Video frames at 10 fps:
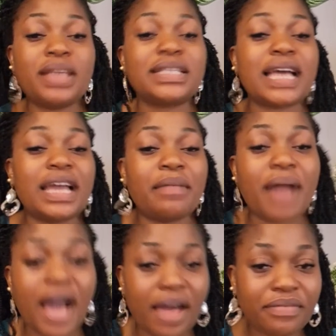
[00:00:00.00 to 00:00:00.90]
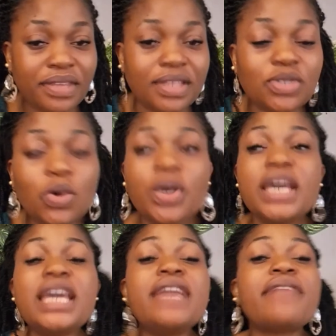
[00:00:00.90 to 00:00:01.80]
I am having. So if
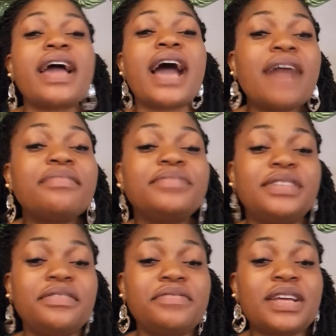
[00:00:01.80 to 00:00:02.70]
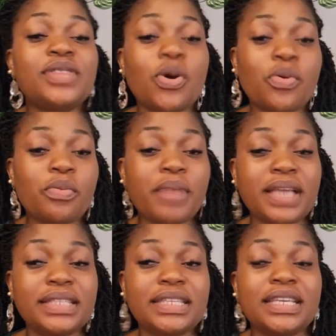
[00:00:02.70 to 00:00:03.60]
I have different
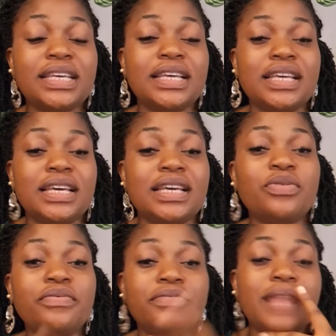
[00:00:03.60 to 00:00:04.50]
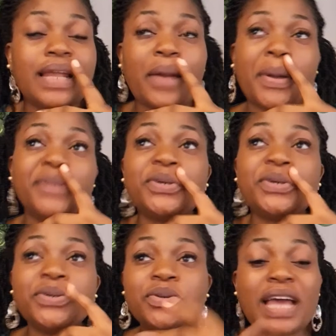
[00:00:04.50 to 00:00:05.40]
documents that I want to
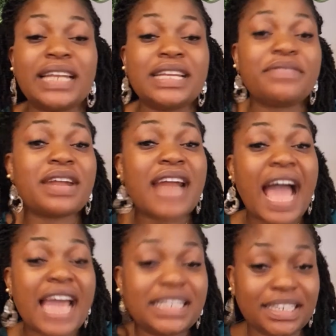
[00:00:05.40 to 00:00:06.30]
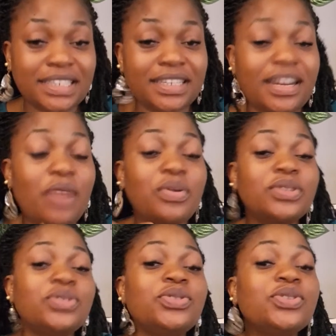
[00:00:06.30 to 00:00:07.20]
use, like different ID that I want to
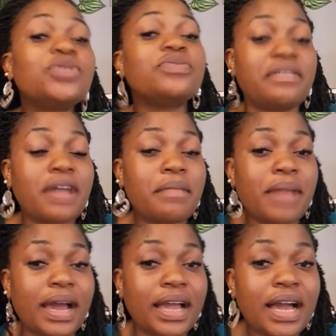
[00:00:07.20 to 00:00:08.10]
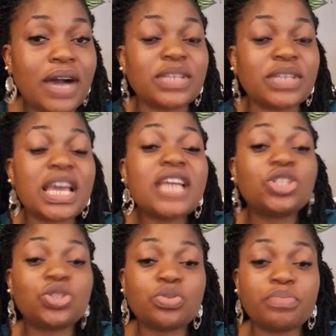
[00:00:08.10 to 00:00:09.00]
use to verify my account, it
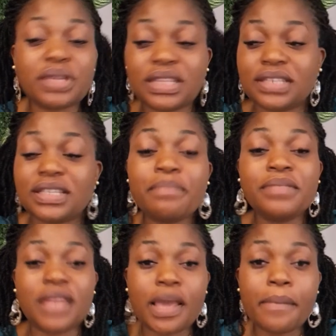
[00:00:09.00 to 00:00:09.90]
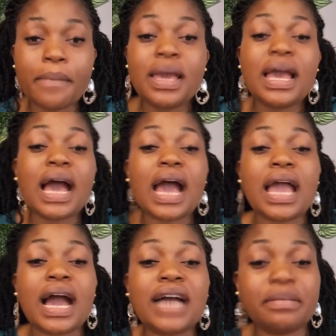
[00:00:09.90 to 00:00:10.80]
should be the same name I
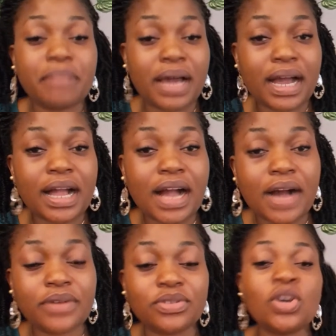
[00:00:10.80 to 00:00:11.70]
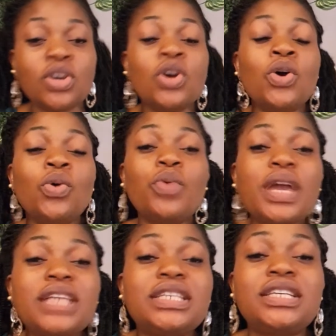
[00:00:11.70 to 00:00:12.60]
had in my account,
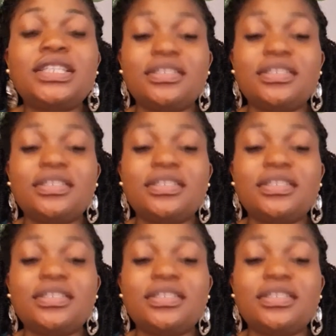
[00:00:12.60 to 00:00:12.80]
which